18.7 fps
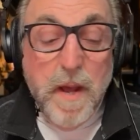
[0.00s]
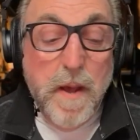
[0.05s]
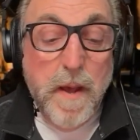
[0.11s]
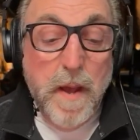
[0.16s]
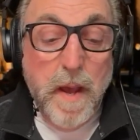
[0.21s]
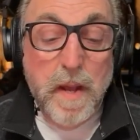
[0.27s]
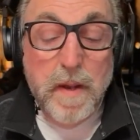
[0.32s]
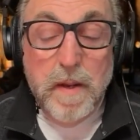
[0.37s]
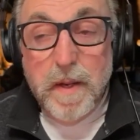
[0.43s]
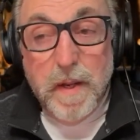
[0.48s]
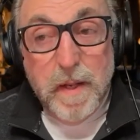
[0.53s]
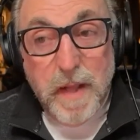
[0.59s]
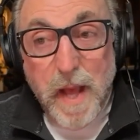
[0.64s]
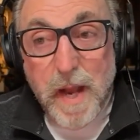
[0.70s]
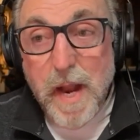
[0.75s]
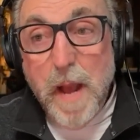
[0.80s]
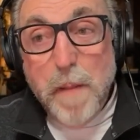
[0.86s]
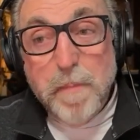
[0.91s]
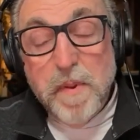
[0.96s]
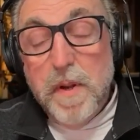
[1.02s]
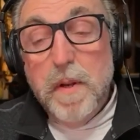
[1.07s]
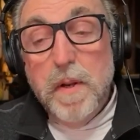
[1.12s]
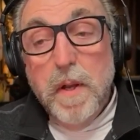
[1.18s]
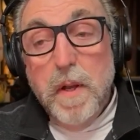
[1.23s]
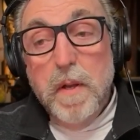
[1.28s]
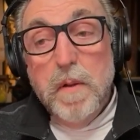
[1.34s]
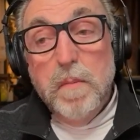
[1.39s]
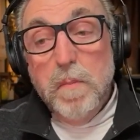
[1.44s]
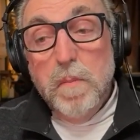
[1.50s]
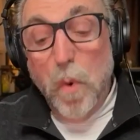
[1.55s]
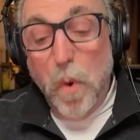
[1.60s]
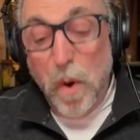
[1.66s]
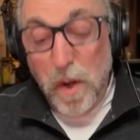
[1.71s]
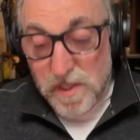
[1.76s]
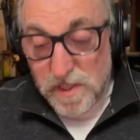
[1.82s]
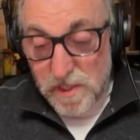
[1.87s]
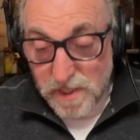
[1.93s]
And that happened
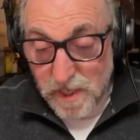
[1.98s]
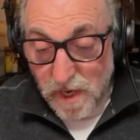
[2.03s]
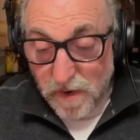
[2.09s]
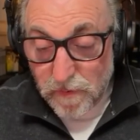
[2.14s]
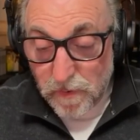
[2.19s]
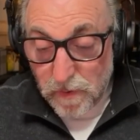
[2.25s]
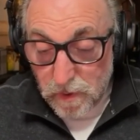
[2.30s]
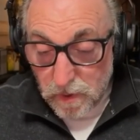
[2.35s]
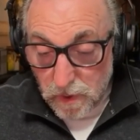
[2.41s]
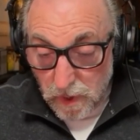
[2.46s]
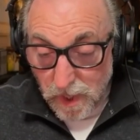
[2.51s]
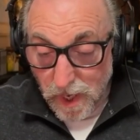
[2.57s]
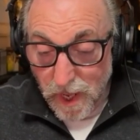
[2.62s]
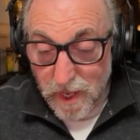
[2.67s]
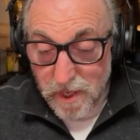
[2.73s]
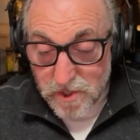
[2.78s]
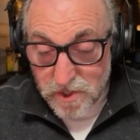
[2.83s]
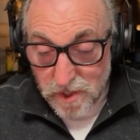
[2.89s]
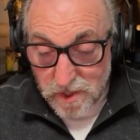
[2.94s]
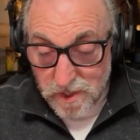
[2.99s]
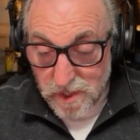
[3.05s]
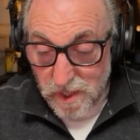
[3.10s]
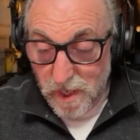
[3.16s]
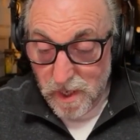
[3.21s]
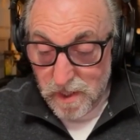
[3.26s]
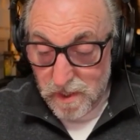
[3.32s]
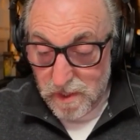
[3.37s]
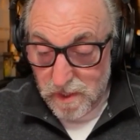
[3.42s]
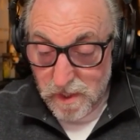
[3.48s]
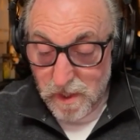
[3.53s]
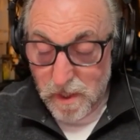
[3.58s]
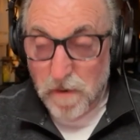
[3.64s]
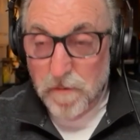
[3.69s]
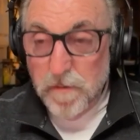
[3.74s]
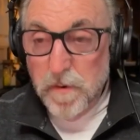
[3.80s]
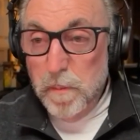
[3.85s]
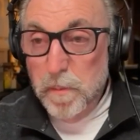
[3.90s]
on several occasions in the
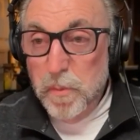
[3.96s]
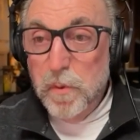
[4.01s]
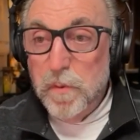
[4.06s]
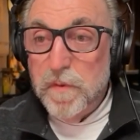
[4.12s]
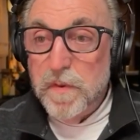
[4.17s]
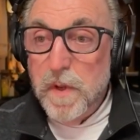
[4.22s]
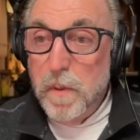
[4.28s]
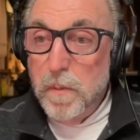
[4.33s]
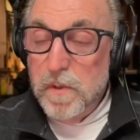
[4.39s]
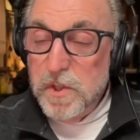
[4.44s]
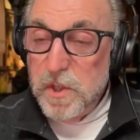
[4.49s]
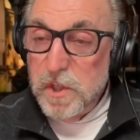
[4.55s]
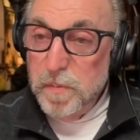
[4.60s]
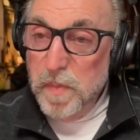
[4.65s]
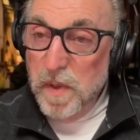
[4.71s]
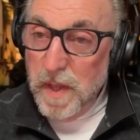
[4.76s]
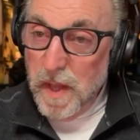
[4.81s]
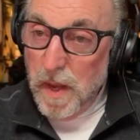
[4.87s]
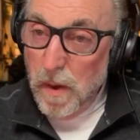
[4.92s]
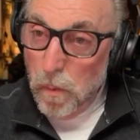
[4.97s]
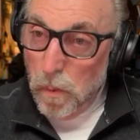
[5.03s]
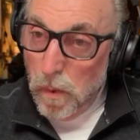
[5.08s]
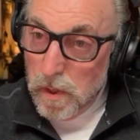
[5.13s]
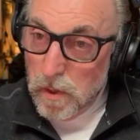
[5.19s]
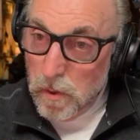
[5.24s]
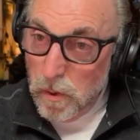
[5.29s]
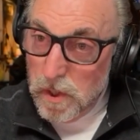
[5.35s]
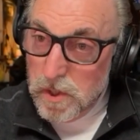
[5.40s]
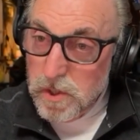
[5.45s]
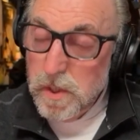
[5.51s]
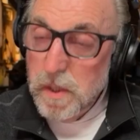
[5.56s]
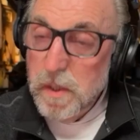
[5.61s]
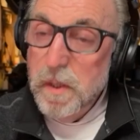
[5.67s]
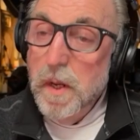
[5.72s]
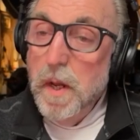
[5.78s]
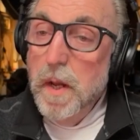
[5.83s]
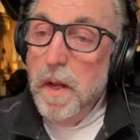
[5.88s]
different booths. And it would just be that one
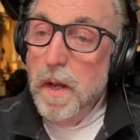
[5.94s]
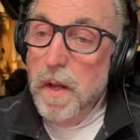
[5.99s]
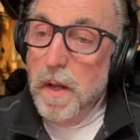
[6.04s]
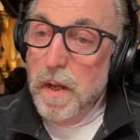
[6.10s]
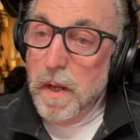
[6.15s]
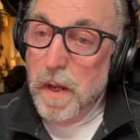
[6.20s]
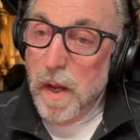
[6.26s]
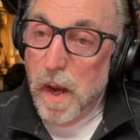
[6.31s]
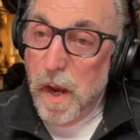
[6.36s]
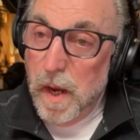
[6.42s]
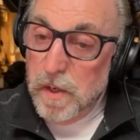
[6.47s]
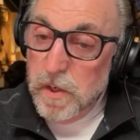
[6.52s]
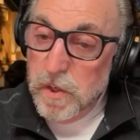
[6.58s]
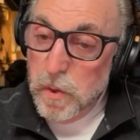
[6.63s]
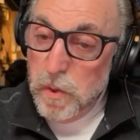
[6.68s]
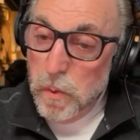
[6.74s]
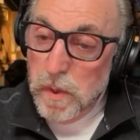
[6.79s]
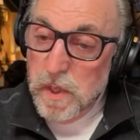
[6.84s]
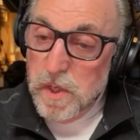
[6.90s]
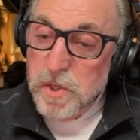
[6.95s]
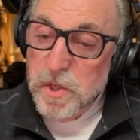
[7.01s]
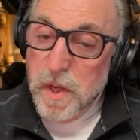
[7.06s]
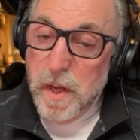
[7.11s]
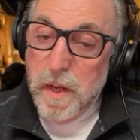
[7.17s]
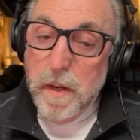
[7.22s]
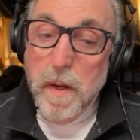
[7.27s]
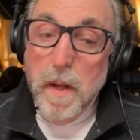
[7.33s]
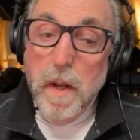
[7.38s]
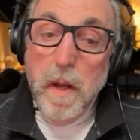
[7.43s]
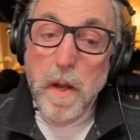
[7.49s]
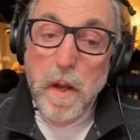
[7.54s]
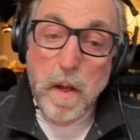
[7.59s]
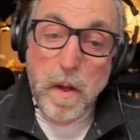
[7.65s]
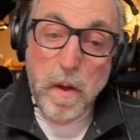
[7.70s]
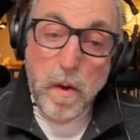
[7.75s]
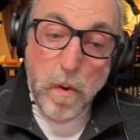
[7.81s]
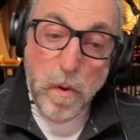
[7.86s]
question: are you doing this yet?
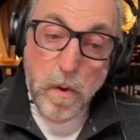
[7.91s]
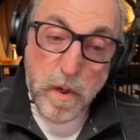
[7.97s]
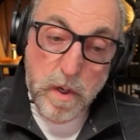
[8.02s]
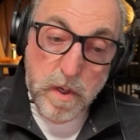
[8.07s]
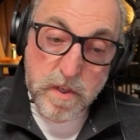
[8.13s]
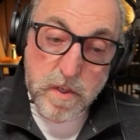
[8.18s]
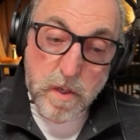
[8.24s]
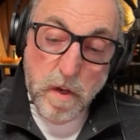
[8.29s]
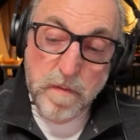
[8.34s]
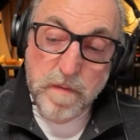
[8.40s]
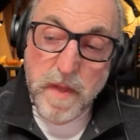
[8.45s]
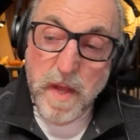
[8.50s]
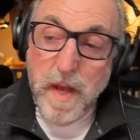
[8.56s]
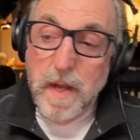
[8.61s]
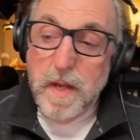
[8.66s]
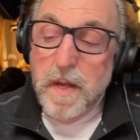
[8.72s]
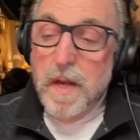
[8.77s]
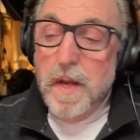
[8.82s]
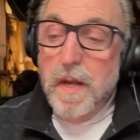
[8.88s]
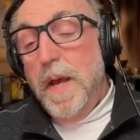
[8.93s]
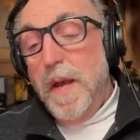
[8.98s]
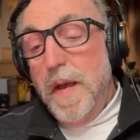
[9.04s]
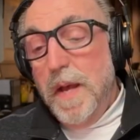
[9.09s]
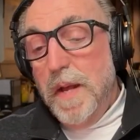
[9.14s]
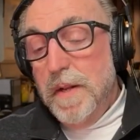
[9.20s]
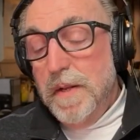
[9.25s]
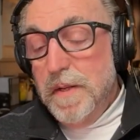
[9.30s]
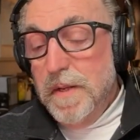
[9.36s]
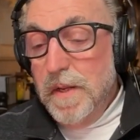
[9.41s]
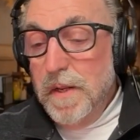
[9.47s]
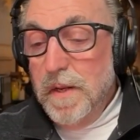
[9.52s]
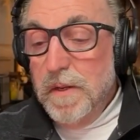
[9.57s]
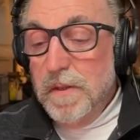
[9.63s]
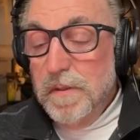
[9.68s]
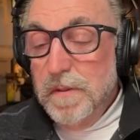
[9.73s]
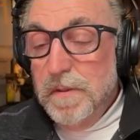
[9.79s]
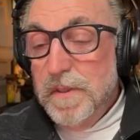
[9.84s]
Or you solved that yet? And,
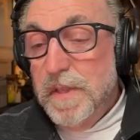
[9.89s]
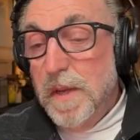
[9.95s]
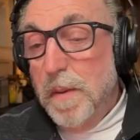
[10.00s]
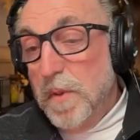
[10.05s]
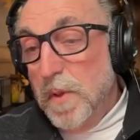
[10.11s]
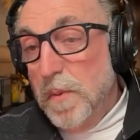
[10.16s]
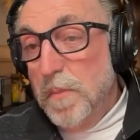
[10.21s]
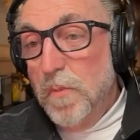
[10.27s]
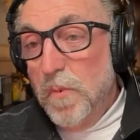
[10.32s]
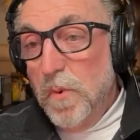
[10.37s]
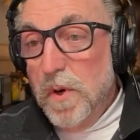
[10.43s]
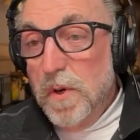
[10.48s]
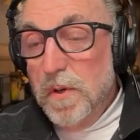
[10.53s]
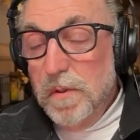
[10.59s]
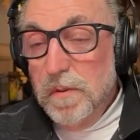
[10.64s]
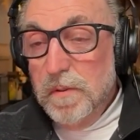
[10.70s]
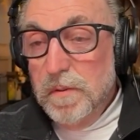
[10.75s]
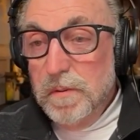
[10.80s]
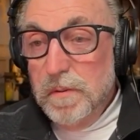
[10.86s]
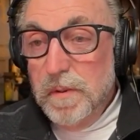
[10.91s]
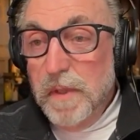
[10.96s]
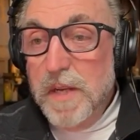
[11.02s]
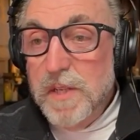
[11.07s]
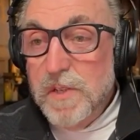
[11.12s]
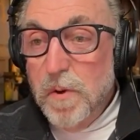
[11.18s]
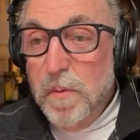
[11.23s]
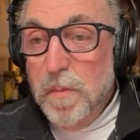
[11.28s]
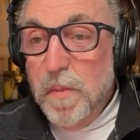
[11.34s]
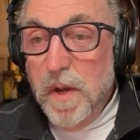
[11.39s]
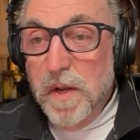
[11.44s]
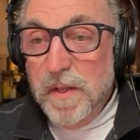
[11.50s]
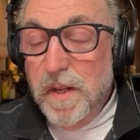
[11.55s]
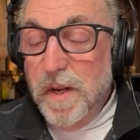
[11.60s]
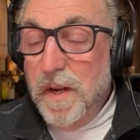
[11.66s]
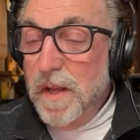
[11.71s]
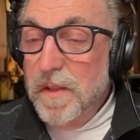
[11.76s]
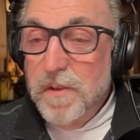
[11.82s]
some of them were nicer about it
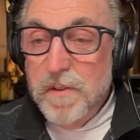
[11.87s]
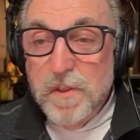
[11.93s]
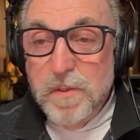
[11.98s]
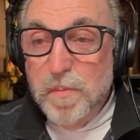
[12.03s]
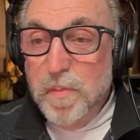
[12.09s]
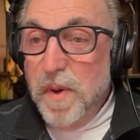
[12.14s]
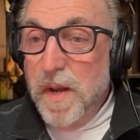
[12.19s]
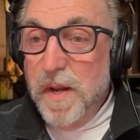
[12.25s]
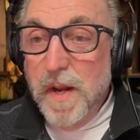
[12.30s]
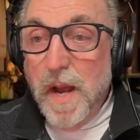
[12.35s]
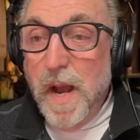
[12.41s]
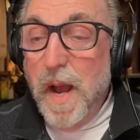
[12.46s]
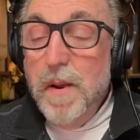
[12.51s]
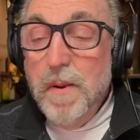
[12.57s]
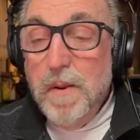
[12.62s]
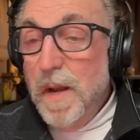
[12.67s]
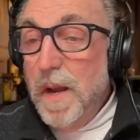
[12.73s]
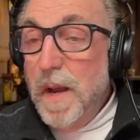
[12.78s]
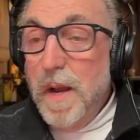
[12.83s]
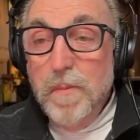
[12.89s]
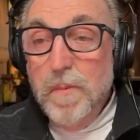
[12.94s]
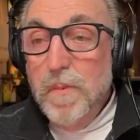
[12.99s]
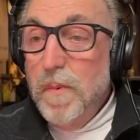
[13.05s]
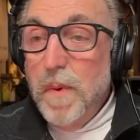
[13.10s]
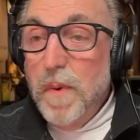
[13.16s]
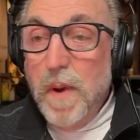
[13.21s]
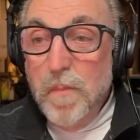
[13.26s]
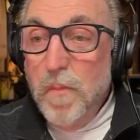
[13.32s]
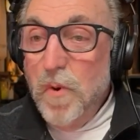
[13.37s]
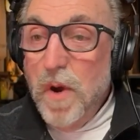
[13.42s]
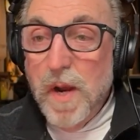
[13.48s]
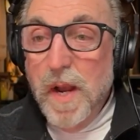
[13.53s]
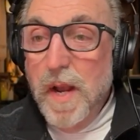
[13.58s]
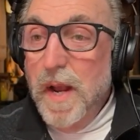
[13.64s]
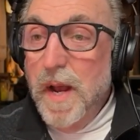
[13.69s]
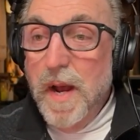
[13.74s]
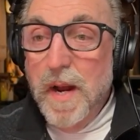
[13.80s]
than others, but I'm
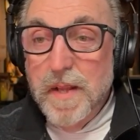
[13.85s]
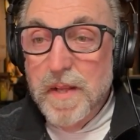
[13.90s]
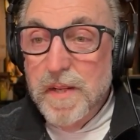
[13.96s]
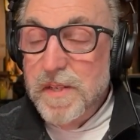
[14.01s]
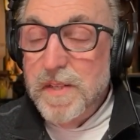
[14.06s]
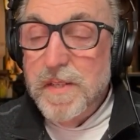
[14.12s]
walking out of there just